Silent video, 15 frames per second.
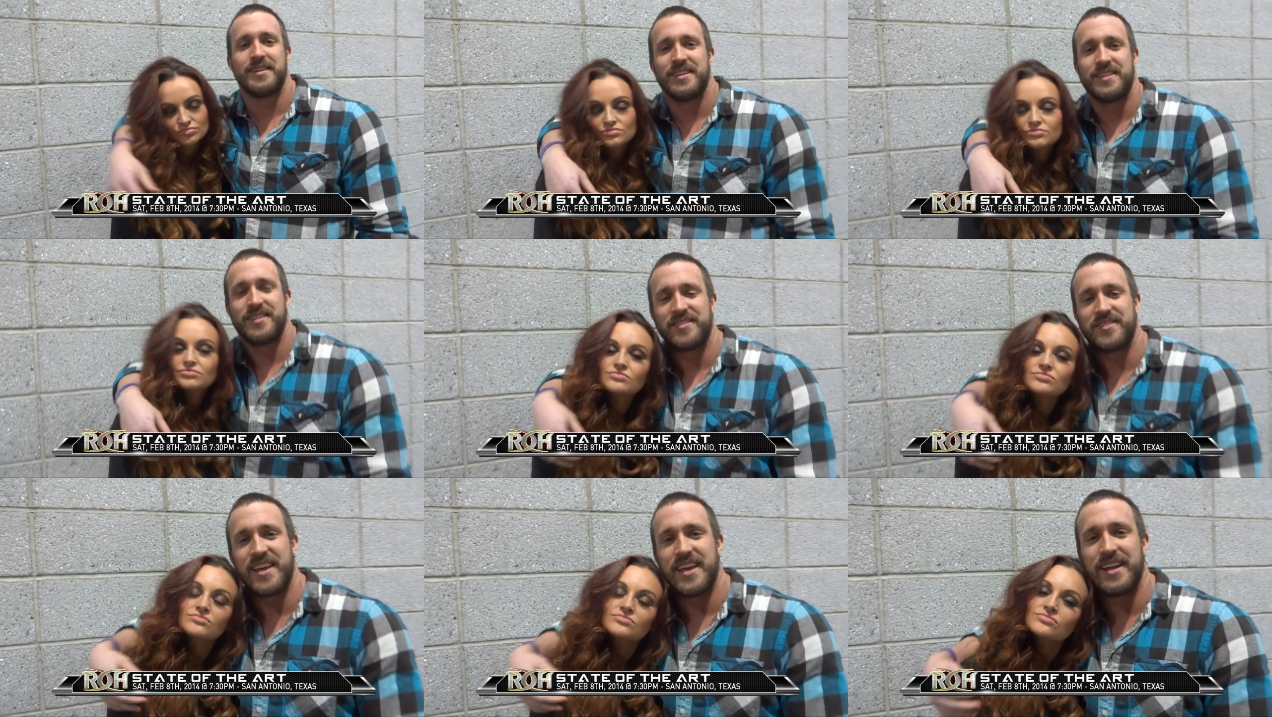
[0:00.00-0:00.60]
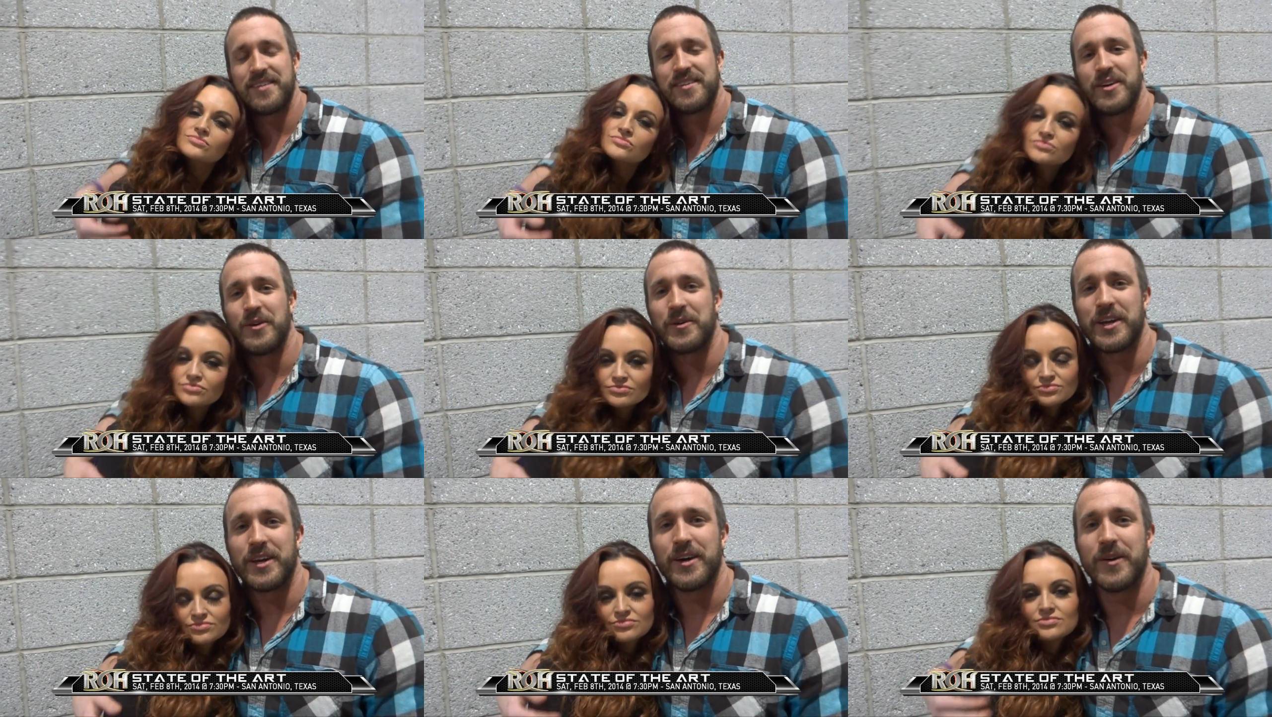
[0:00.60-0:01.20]
Speaker 1: to San
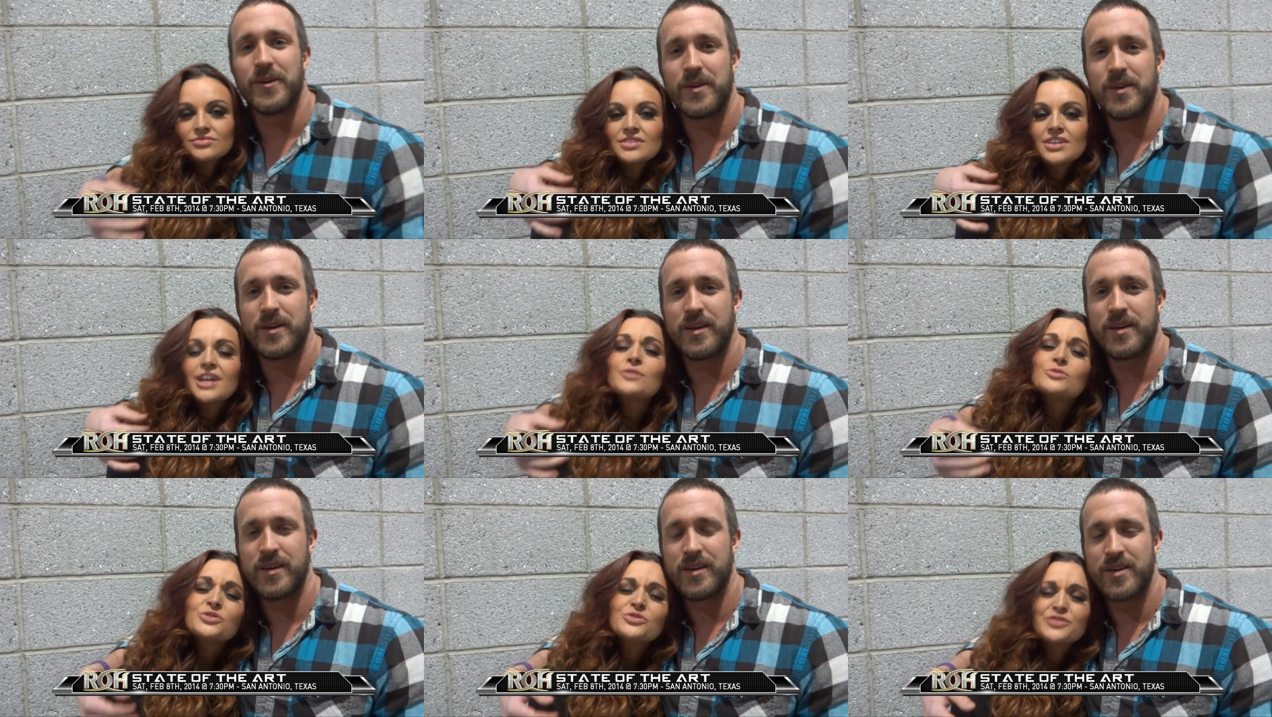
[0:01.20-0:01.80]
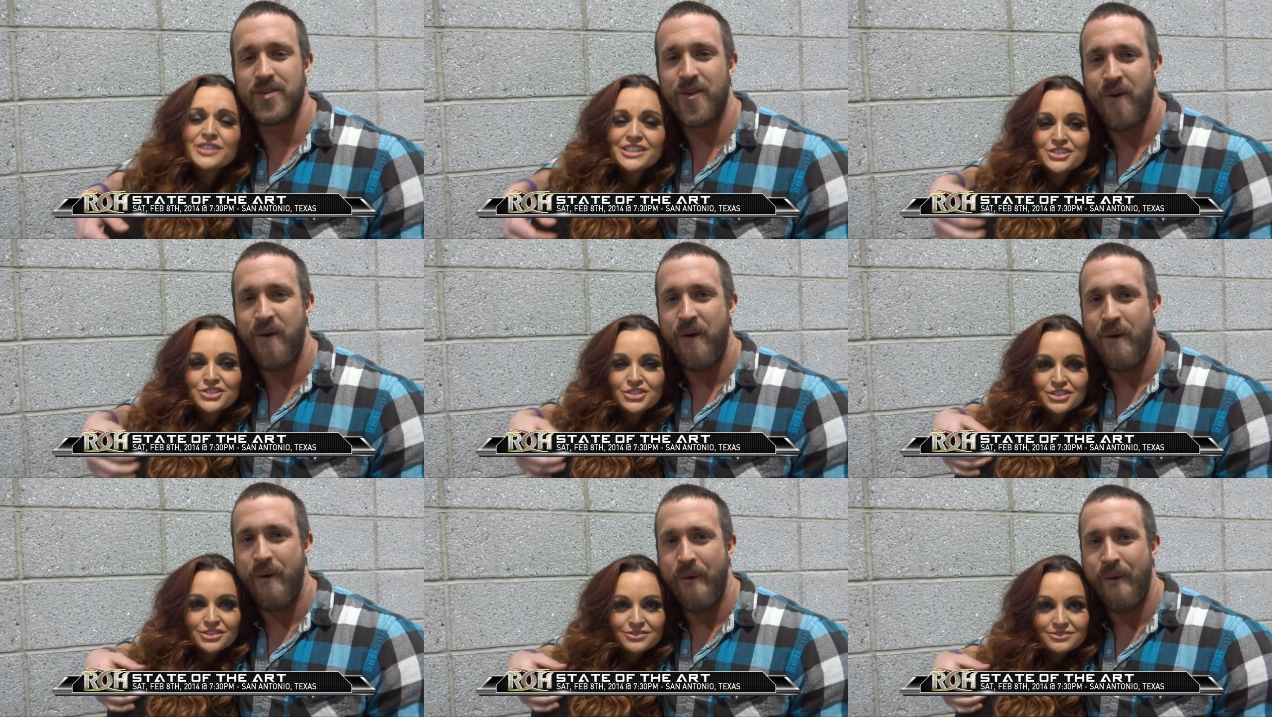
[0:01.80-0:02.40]
Antonio.
Speaker 2: And we'll
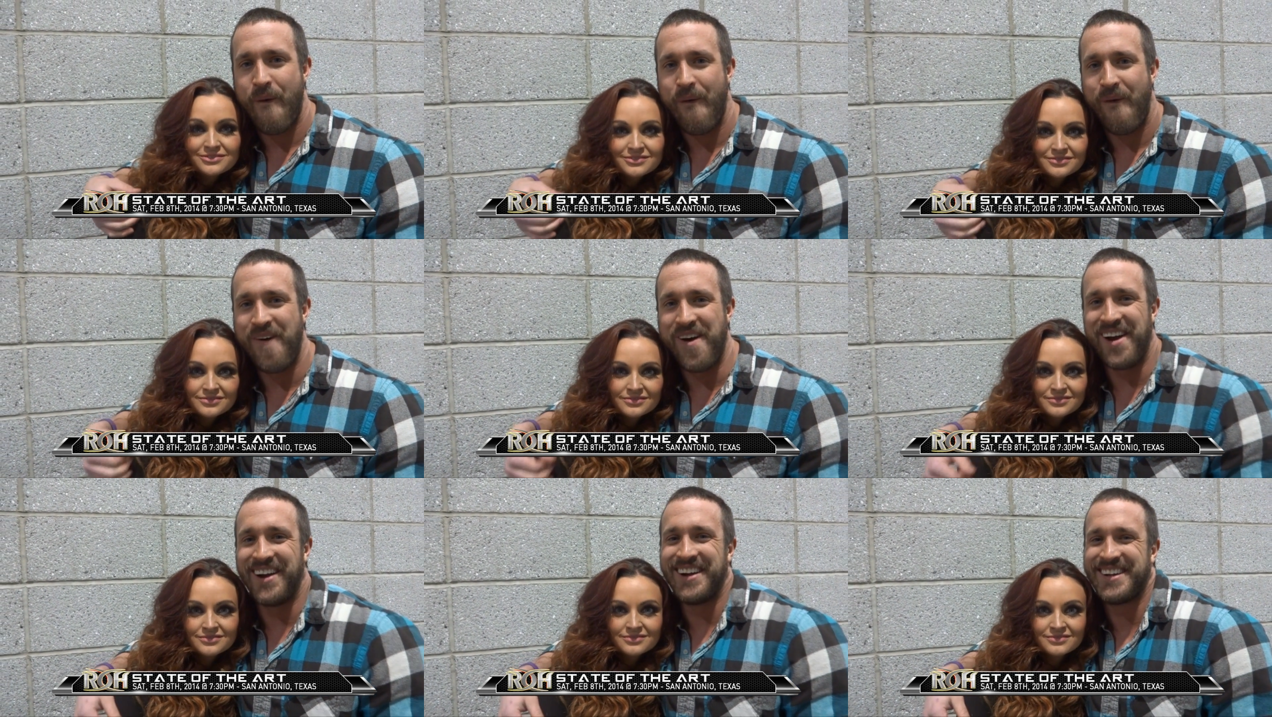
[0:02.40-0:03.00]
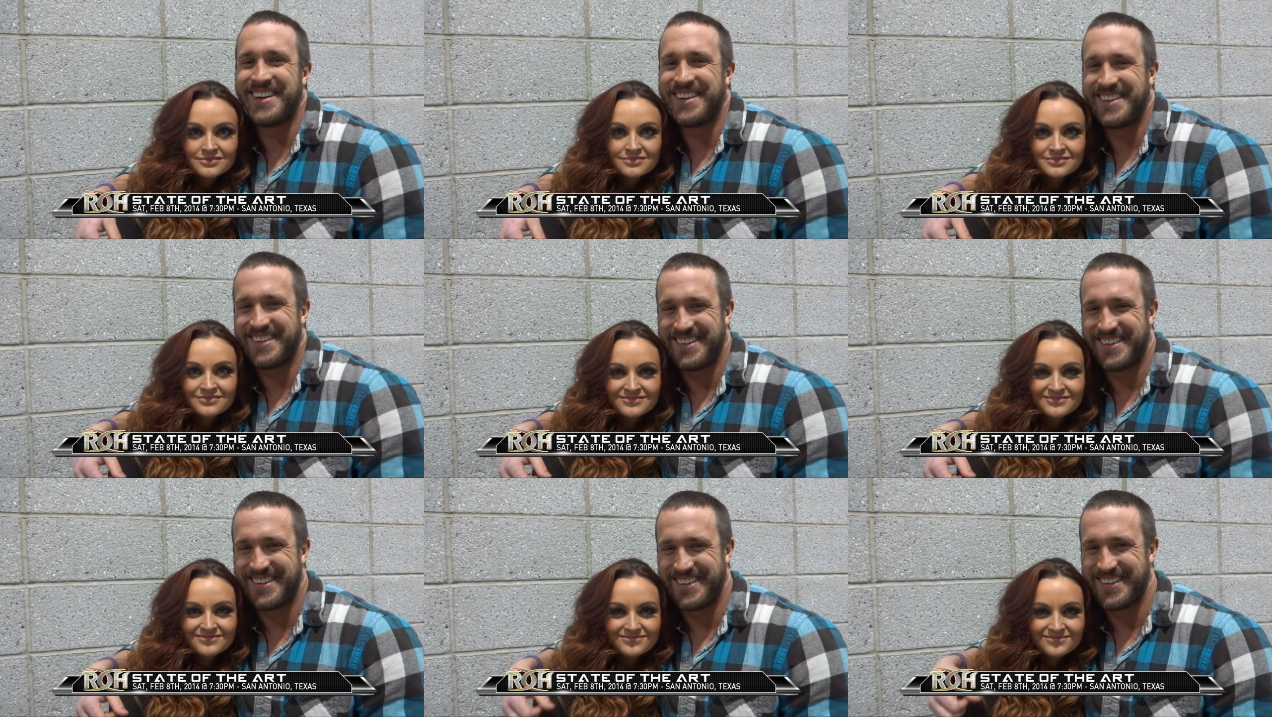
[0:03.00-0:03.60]
finish you.
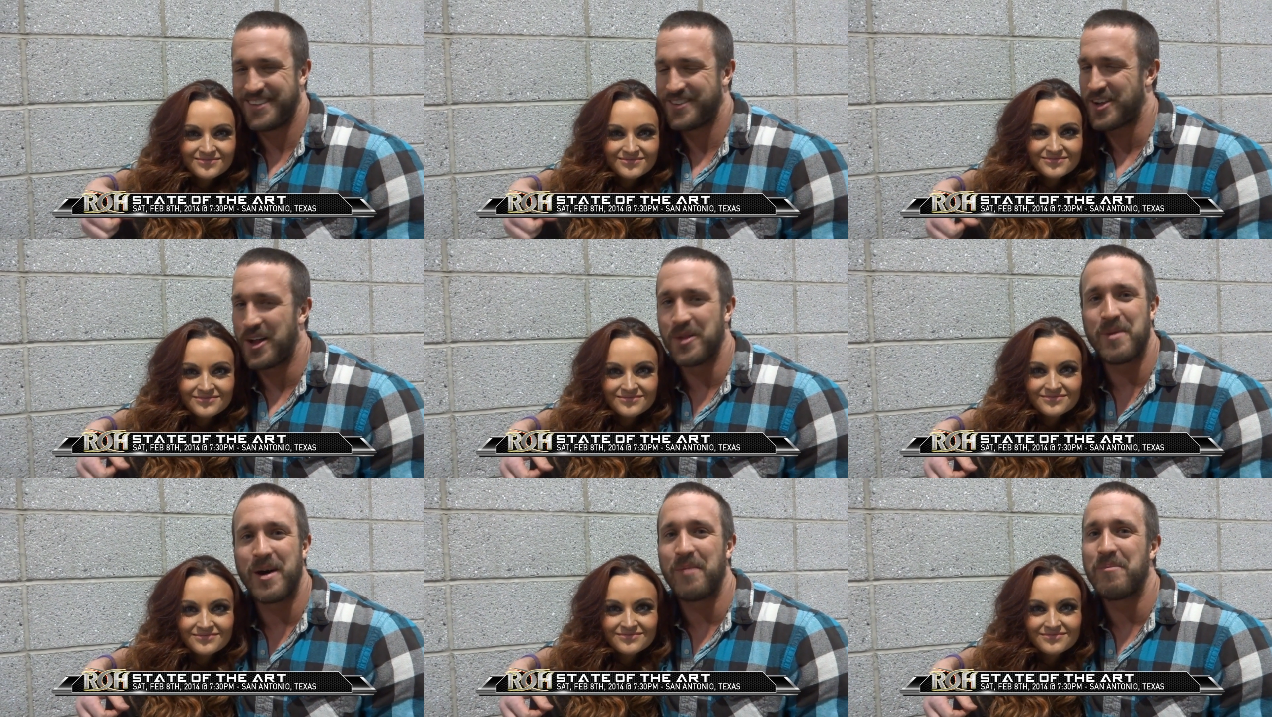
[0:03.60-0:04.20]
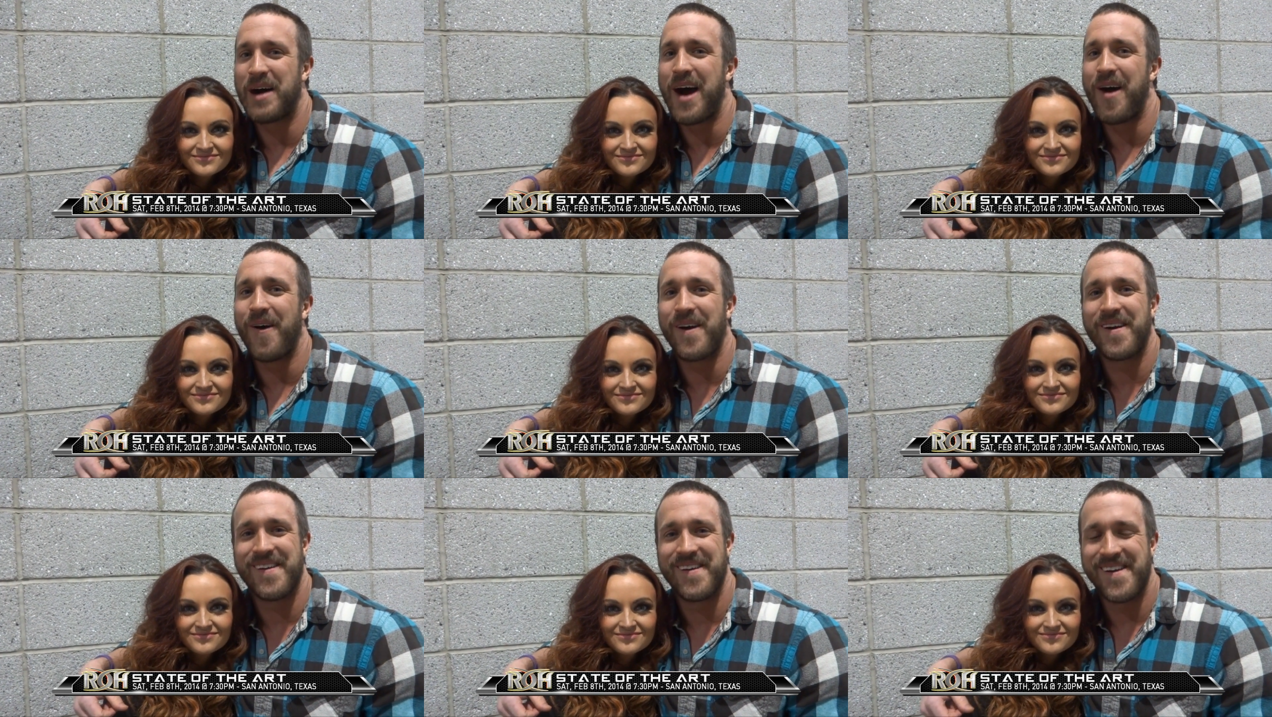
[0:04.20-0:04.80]
Speaker 1: It's all about power.